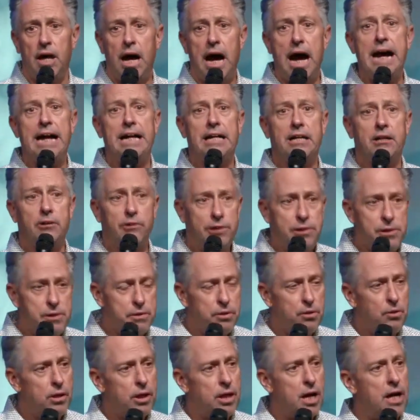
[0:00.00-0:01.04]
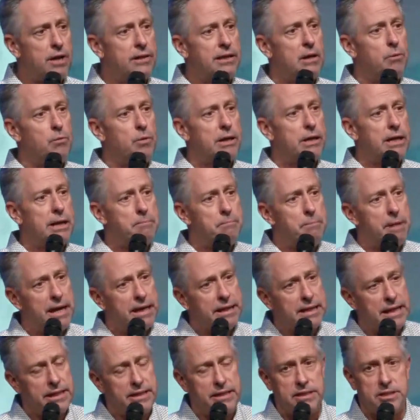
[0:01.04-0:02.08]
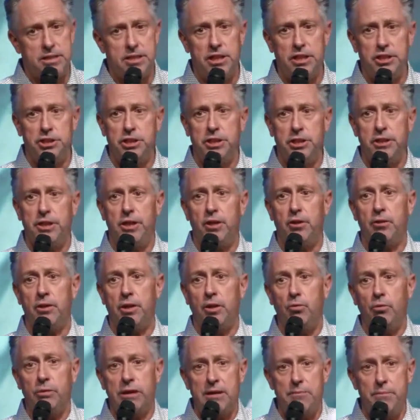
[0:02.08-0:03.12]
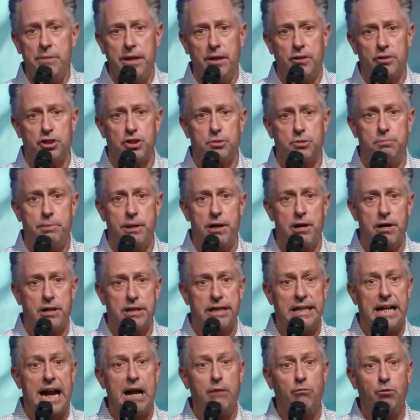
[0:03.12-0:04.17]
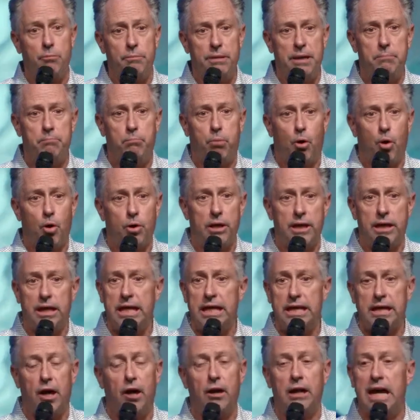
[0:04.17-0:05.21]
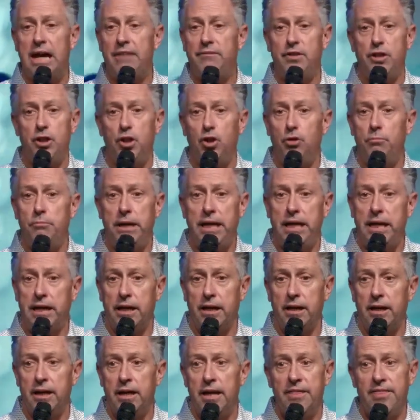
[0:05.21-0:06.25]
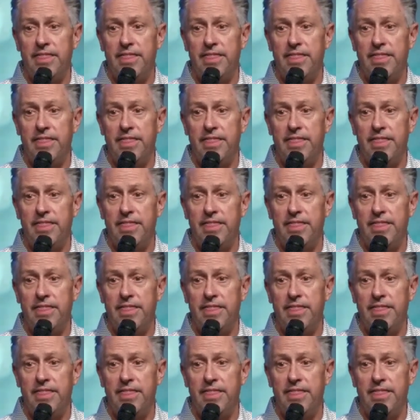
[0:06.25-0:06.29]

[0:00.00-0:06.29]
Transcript: I agree with you, God, that when I make that decision, you will give me your spirit and I will be born again. I'll have a new me.